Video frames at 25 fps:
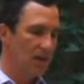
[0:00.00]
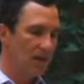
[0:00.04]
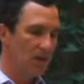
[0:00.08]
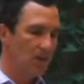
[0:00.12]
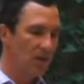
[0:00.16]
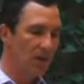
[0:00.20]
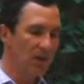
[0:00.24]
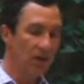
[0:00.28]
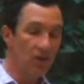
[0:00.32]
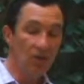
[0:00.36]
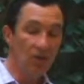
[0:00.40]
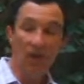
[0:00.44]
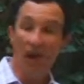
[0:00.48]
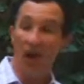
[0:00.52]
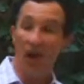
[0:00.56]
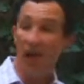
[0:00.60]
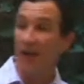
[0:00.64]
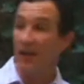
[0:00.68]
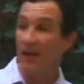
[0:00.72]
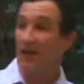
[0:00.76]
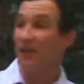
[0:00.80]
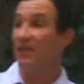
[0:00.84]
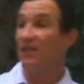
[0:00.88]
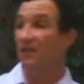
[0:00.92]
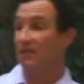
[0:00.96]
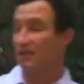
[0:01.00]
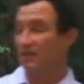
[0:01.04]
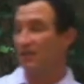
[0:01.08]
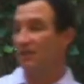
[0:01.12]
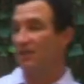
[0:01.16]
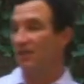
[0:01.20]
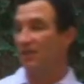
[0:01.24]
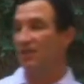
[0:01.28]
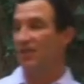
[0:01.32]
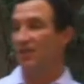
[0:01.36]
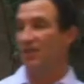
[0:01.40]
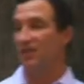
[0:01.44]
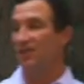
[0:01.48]
when you lie,
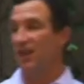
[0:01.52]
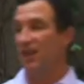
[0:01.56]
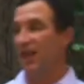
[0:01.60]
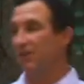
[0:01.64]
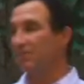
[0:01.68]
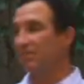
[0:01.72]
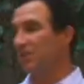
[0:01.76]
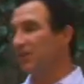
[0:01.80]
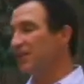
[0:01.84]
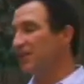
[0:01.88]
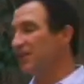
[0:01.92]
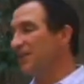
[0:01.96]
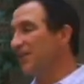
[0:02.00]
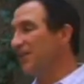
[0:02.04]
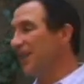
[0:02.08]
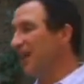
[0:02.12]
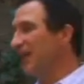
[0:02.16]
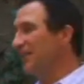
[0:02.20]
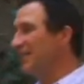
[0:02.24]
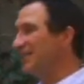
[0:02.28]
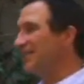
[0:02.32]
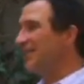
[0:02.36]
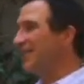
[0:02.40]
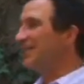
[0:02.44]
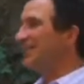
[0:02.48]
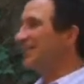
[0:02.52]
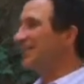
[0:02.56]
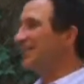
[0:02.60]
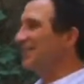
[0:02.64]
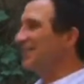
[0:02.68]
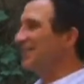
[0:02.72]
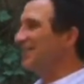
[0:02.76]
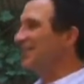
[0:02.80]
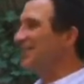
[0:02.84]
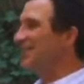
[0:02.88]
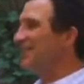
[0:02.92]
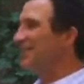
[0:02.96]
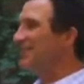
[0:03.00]
I'll give you an example. In the
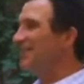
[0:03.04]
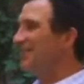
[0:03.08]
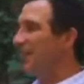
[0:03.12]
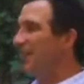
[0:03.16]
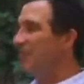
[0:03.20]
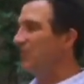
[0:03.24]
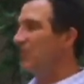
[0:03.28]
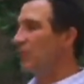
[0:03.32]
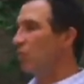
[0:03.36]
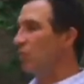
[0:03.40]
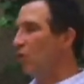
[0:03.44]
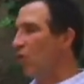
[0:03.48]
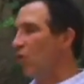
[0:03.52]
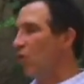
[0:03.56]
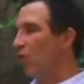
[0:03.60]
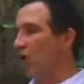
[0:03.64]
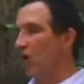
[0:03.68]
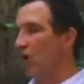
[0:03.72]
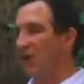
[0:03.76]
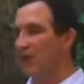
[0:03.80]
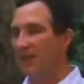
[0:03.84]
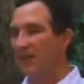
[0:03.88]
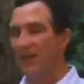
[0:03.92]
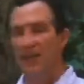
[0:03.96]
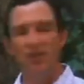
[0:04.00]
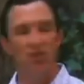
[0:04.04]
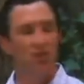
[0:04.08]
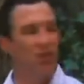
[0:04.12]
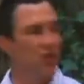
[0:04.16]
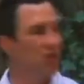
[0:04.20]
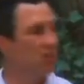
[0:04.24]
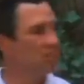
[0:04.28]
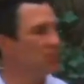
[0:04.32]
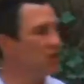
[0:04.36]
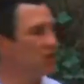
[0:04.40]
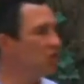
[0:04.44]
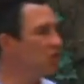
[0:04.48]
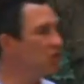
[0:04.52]
1967 war, the
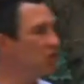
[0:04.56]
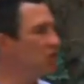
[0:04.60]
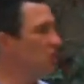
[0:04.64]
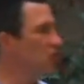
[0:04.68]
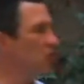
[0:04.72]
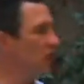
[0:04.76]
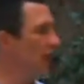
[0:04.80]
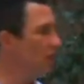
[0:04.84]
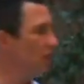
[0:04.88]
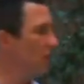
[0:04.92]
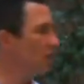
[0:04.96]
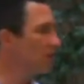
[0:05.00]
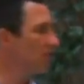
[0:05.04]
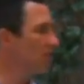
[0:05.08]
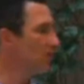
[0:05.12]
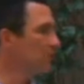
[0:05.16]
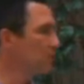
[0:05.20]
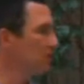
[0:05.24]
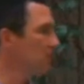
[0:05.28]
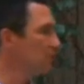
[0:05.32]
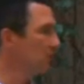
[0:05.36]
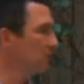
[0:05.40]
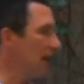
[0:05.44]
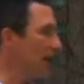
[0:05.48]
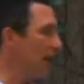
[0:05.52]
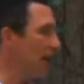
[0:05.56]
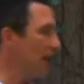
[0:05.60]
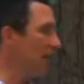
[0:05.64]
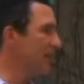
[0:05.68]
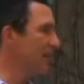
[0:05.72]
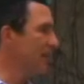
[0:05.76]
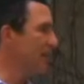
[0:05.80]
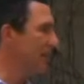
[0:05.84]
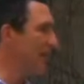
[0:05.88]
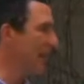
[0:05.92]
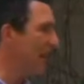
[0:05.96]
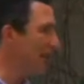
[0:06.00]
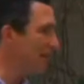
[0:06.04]
Egyptian generals were
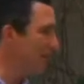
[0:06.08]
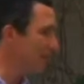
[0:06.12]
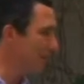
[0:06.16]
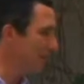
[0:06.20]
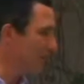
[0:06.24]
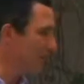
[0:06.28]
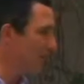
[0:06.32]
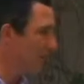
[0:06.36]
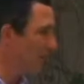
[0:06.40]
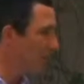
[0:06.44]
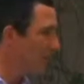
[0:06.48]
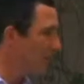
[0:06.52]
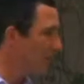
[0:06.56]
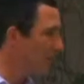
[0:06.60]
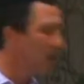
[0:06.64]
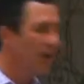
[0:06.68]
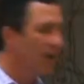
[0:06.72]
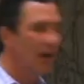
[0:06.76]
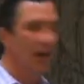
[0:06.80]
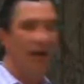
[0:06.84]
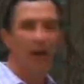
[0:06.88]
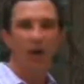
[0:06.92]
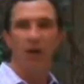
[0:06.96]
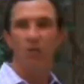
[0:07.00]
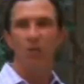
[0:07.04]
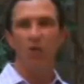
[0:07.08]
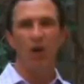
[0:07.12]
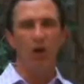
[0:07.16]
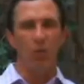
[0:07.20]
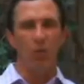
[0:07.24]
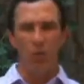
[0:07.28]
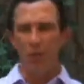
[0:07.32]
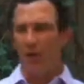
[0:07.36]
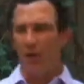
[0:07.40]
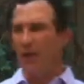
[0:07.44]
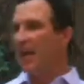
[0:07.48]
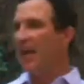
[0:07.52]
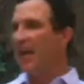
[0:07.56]
telling Nasser, we're
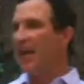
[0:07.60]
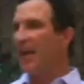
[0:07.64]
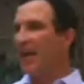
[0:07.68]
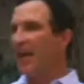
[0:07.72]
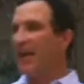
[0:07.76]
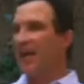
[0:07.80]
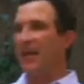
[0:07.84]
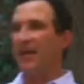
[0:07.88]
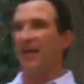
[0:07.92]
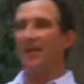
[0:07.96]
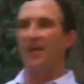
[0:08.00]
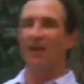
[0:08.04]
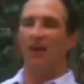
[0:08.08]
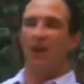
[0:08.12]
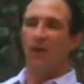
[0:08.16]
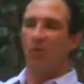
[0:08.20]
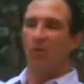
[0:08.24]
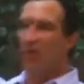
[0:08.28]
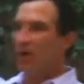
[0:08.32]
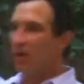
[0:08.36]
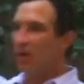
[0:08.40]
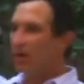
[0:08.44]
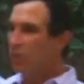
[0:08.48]
winning, we're